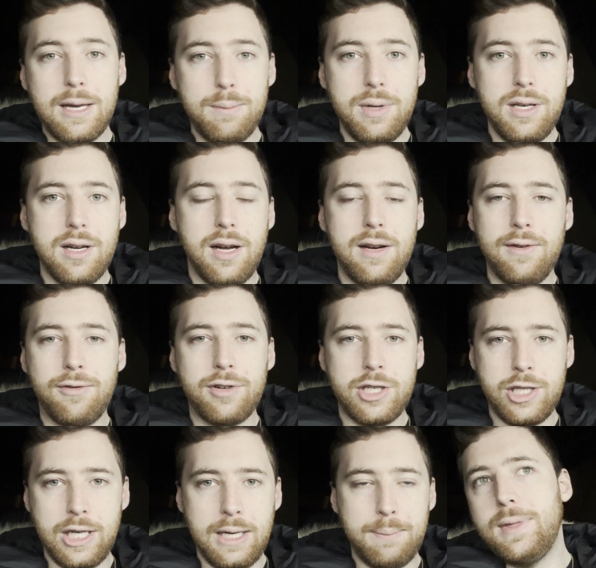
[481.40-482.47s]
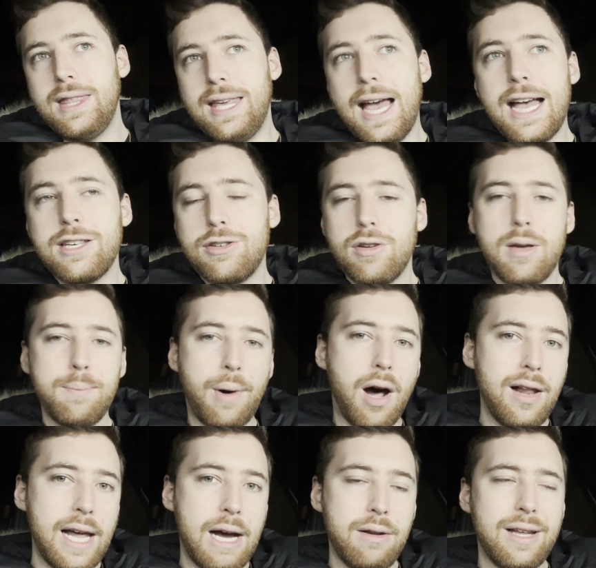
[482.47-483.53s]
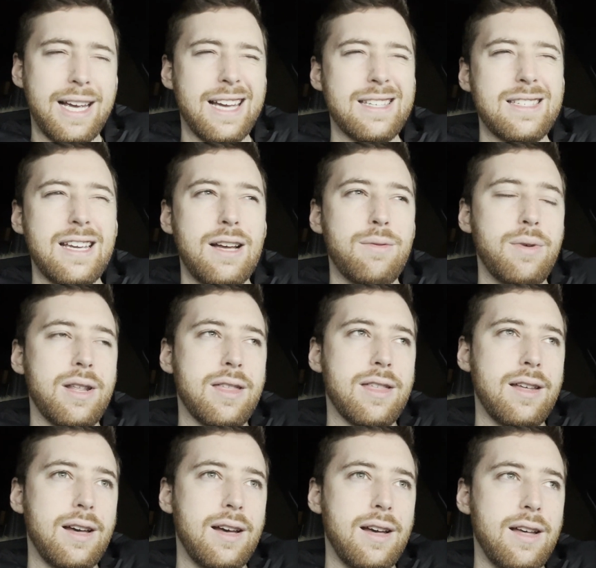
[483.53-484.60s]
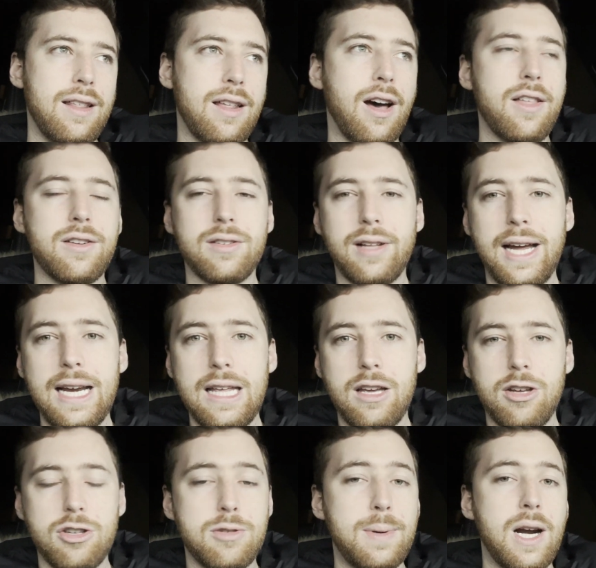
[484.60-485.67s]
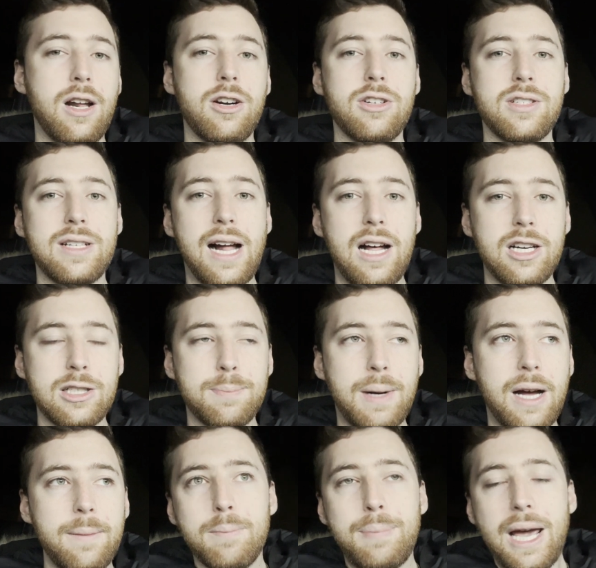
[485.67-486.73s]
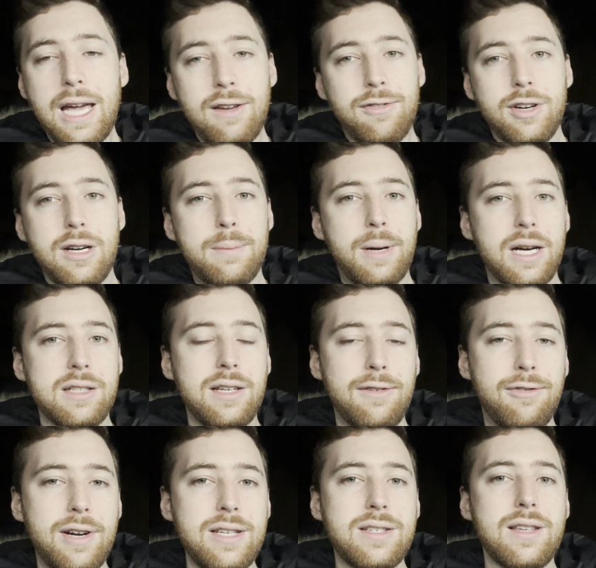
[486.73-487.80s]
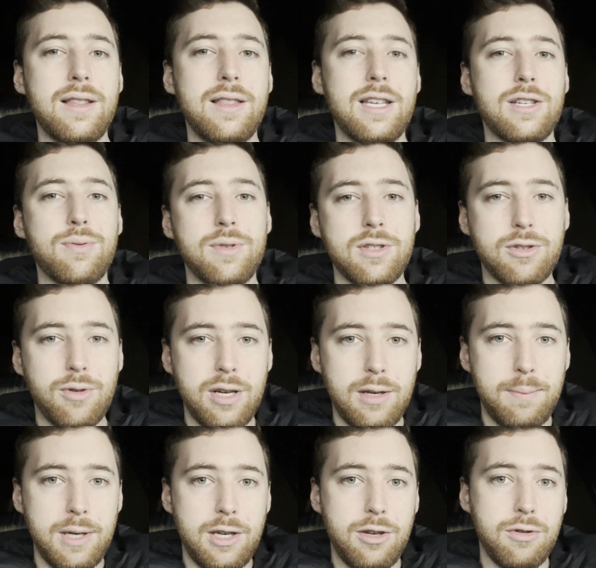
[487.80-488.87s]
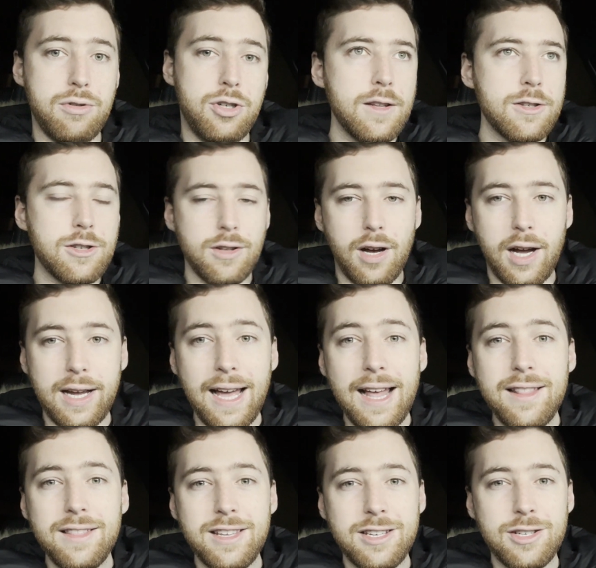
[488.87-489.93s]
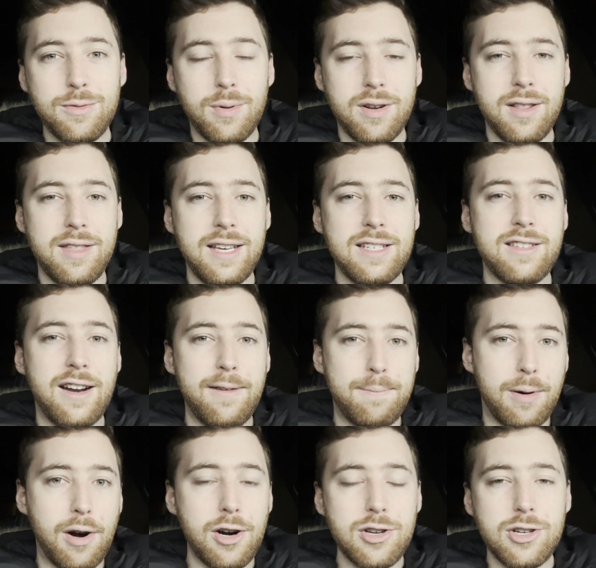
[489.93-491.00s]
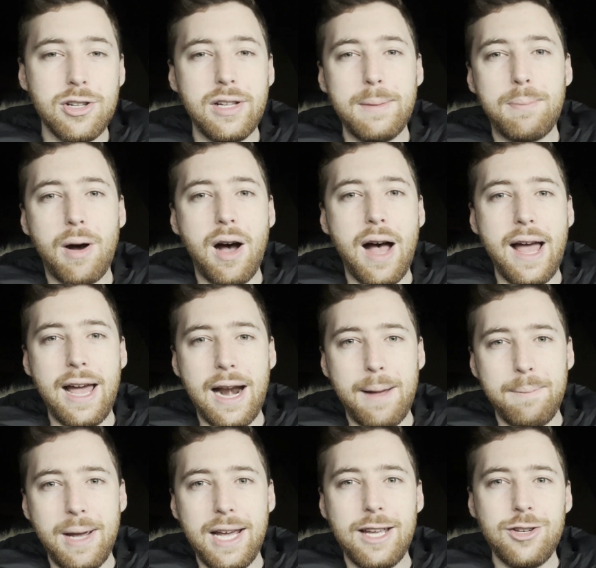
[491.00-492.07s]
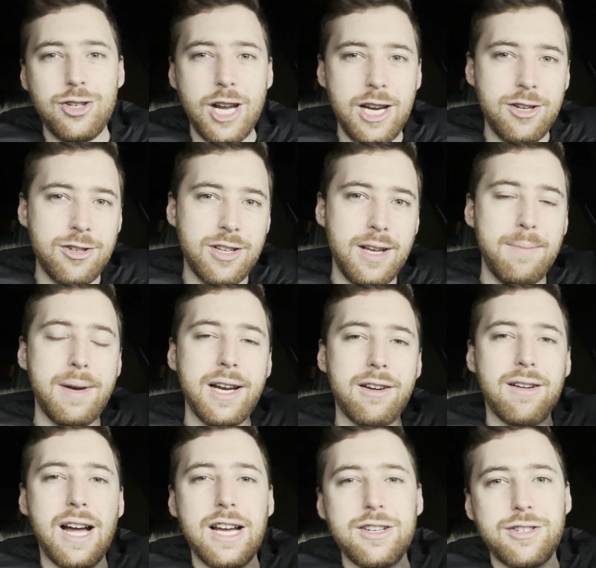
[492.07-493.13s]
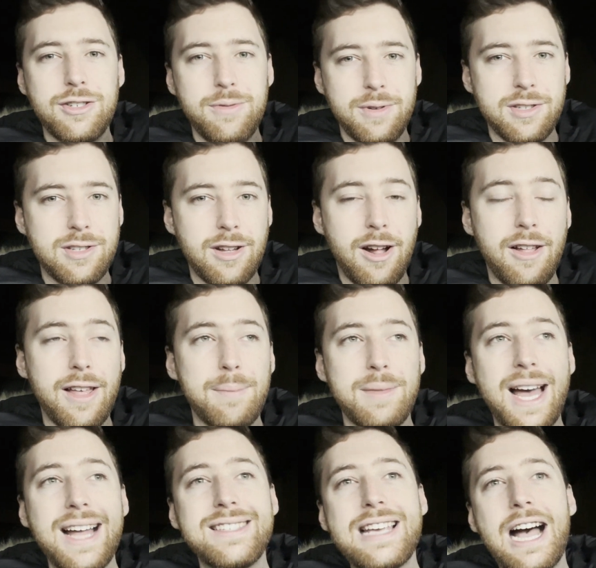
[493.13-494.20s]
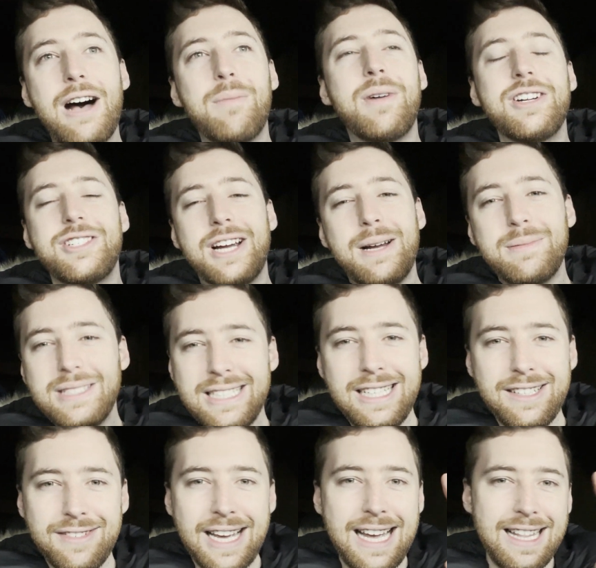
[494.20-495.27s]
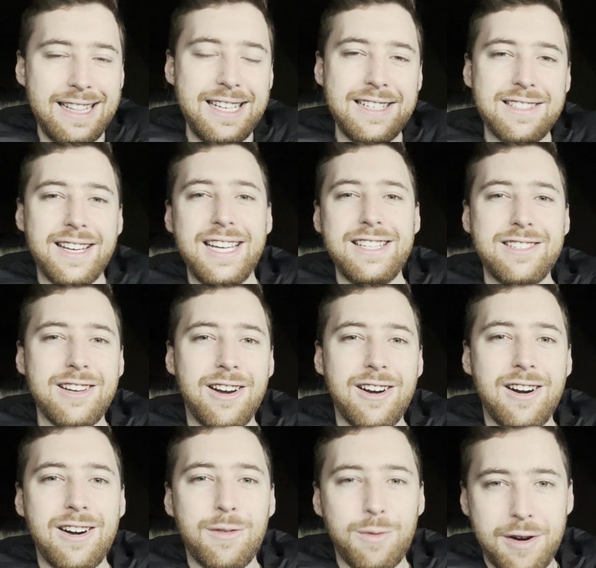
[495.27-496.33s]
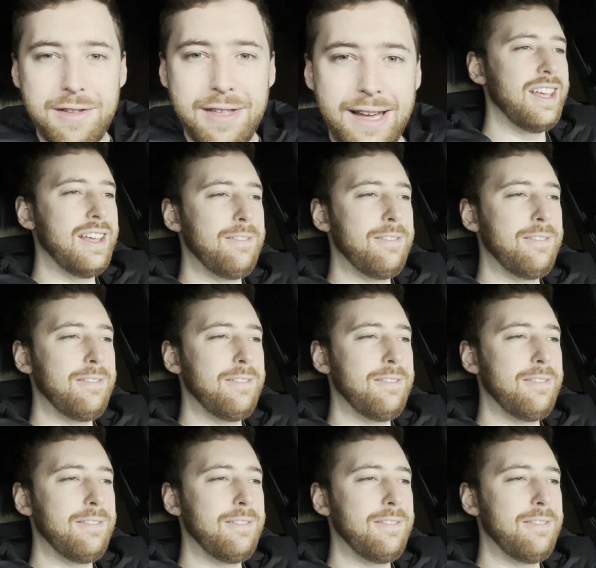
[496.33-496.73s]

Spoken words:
be done for cheap. Yes, you can ball out, like I said, with the other lighting. You spend hundreds of dollars, but bang for your buck difference, this one's going to be huge. So again, this is one of the things that I personally bought, and I'm making changes in my garage to install them. That's how much I believe these lights are worth it.